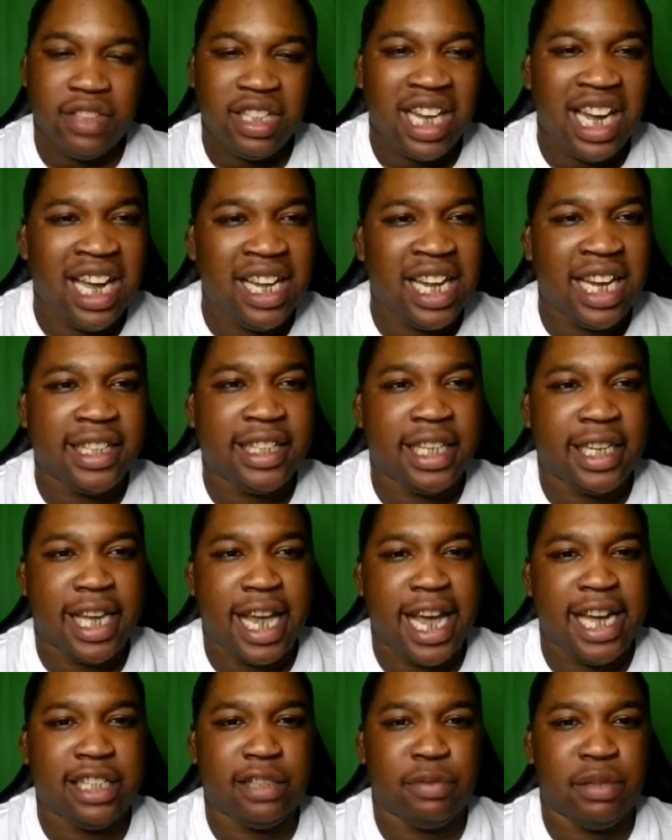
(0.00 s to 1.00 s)
I like the
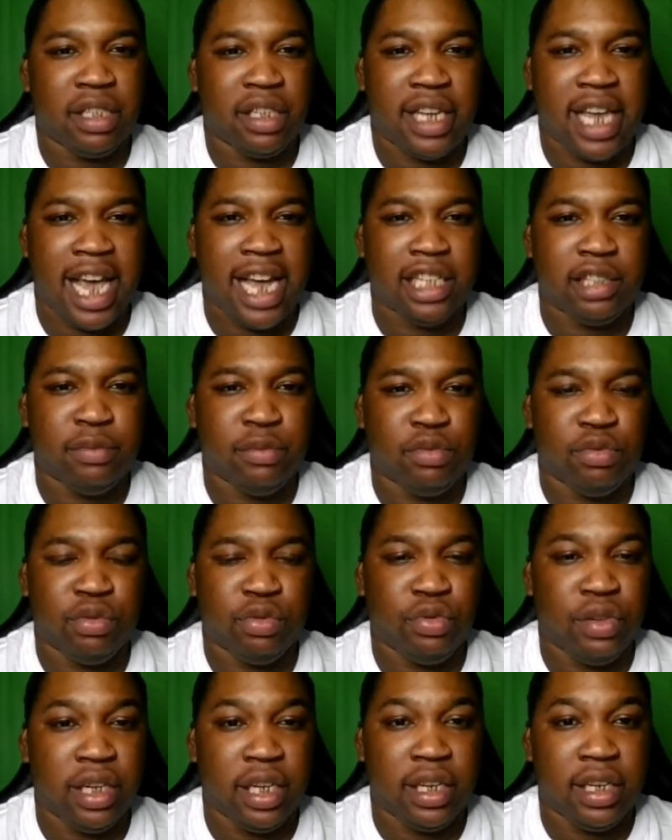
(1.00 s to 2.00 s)
Cashman. Cashman
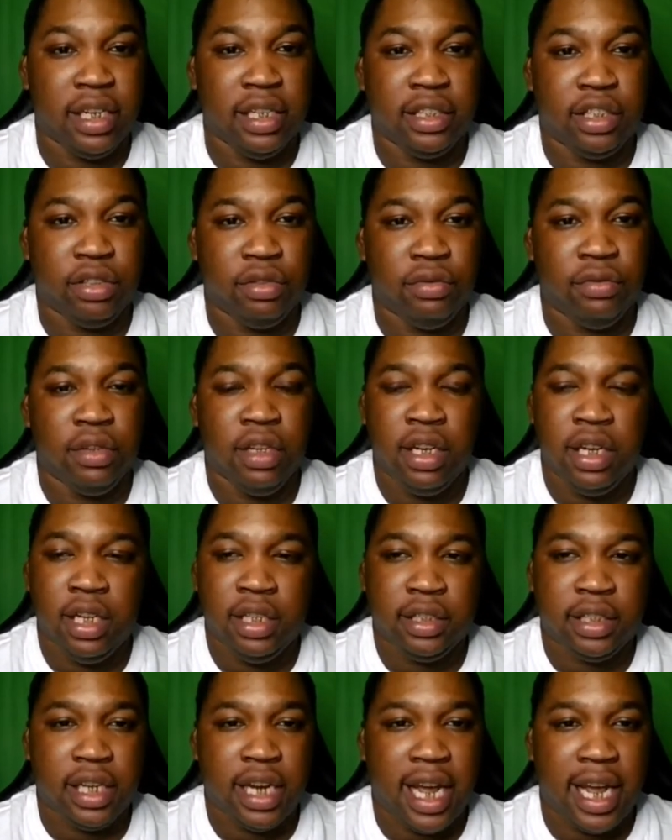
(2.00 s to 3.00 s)
was really good too
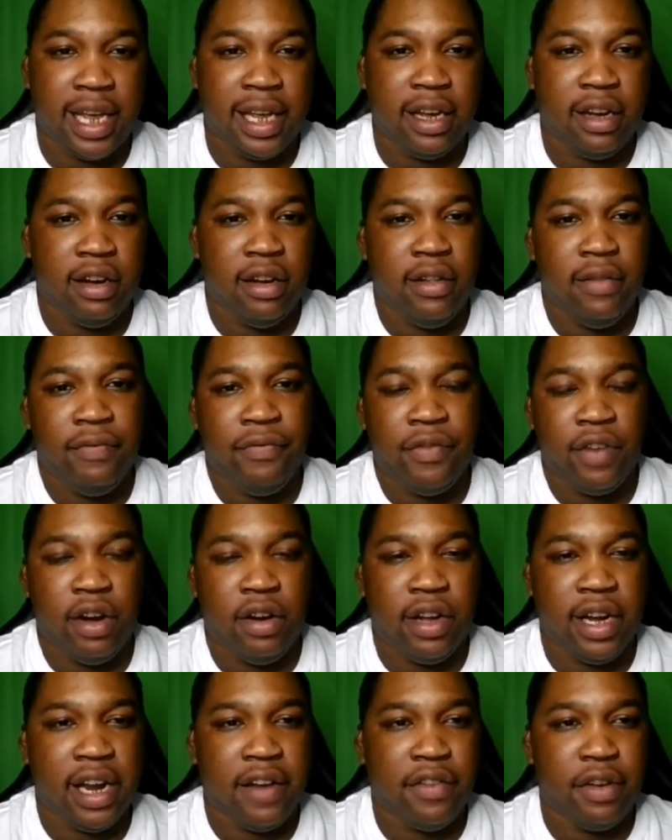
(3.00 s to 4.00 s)
tonight
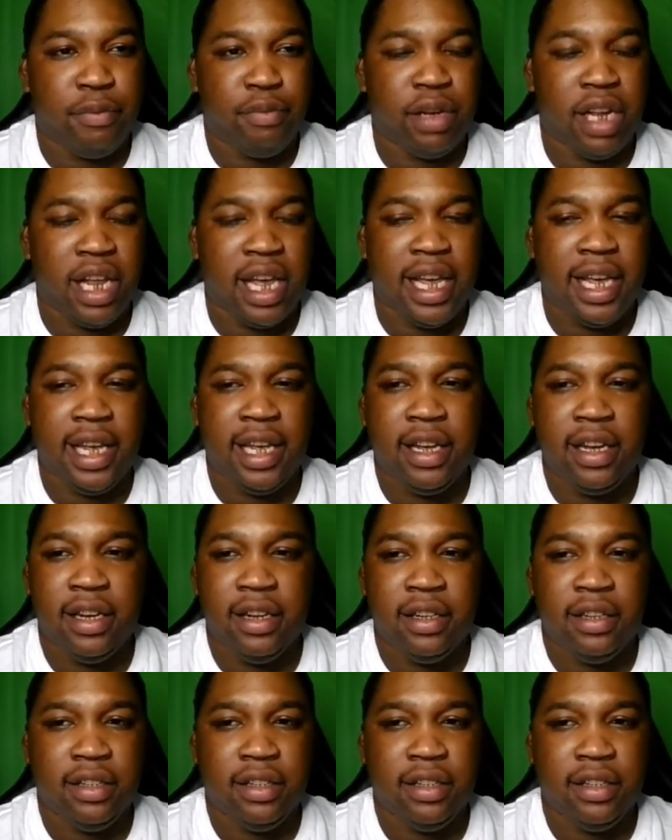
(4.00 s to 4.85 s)
on every play.